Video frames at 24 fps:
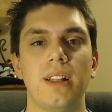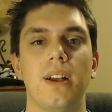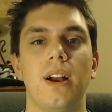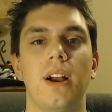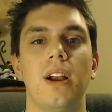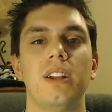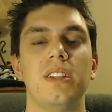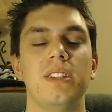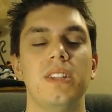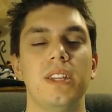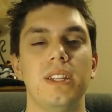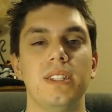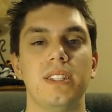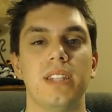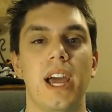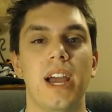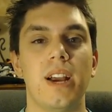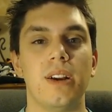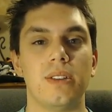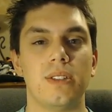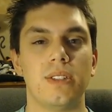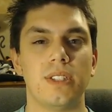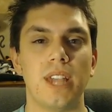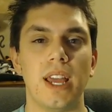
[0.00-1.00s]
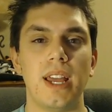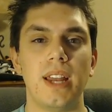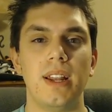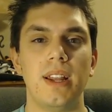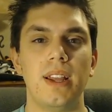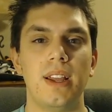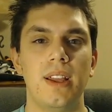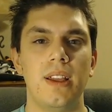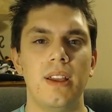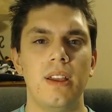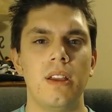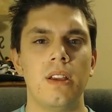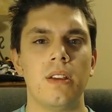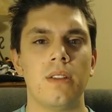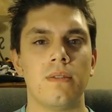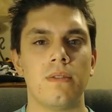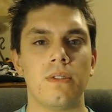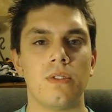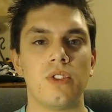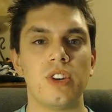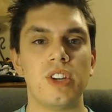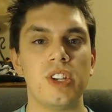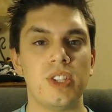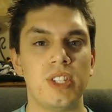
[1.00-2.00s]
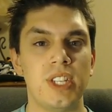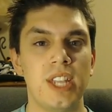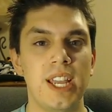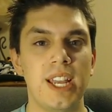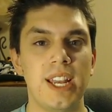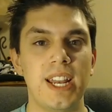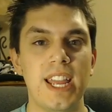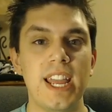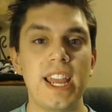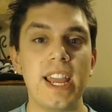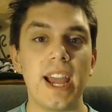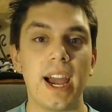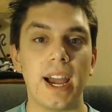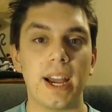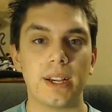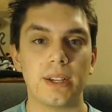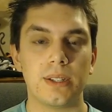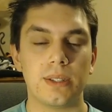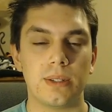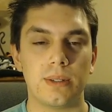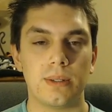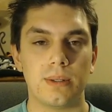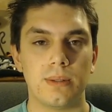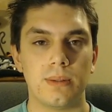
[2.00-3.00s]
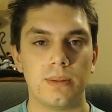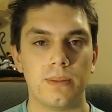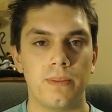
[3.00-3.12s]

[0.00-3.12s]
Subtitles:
card in the entire set, Virizion EX.